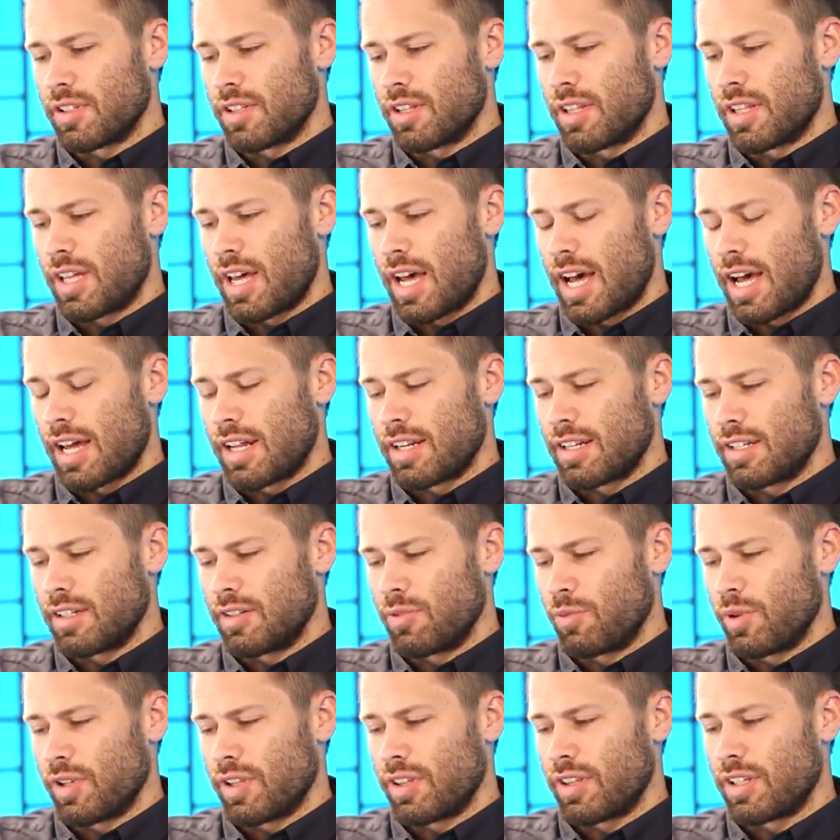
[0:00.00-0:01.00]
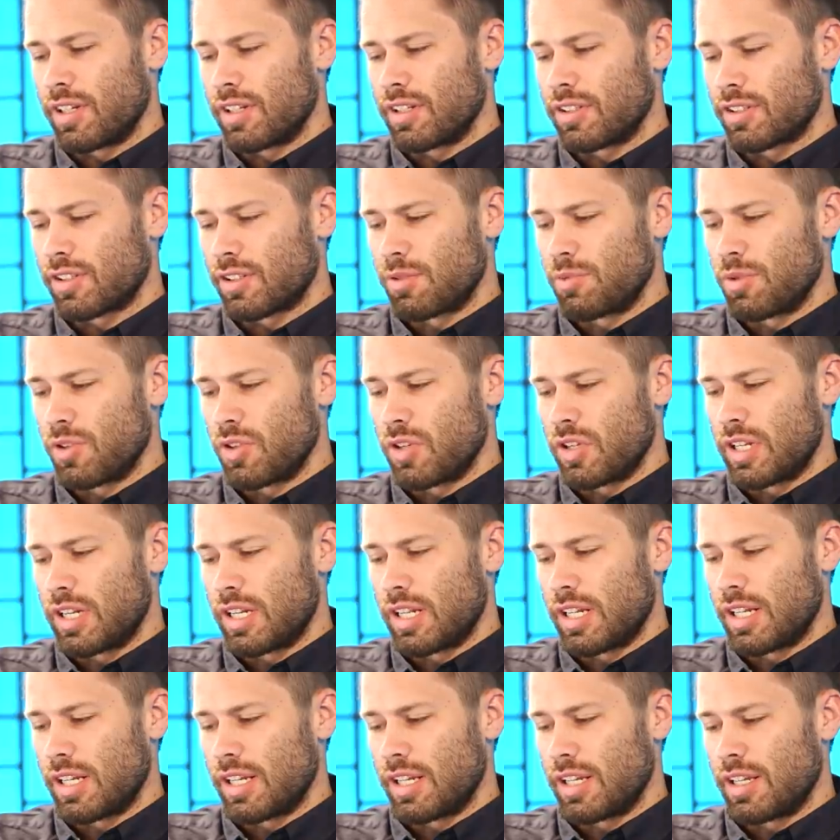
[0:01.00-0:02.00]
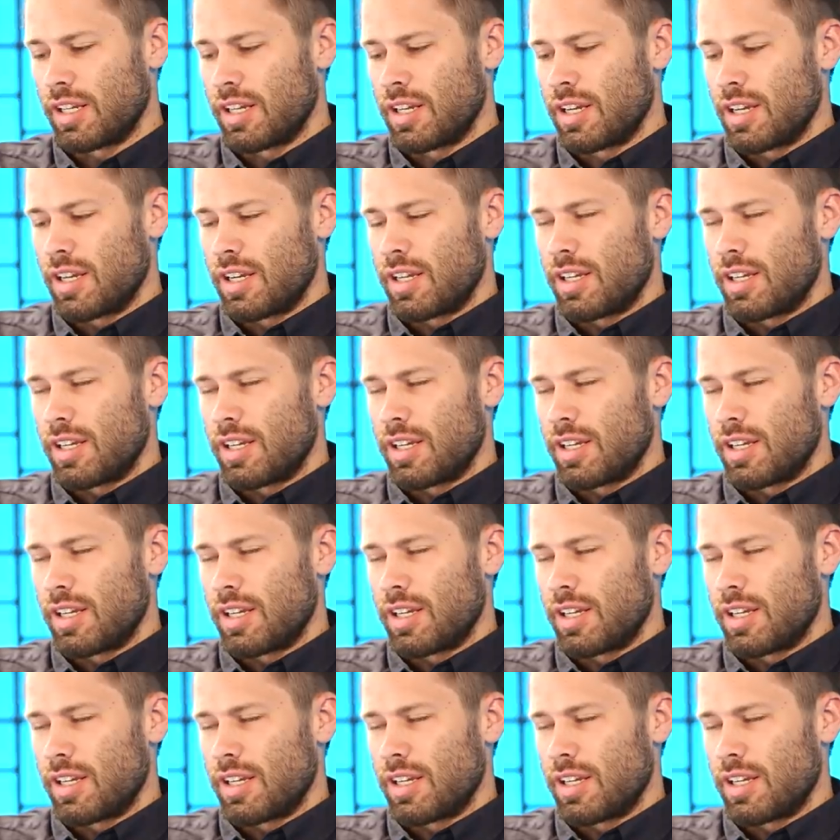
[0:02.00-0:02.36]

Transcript: that within his community,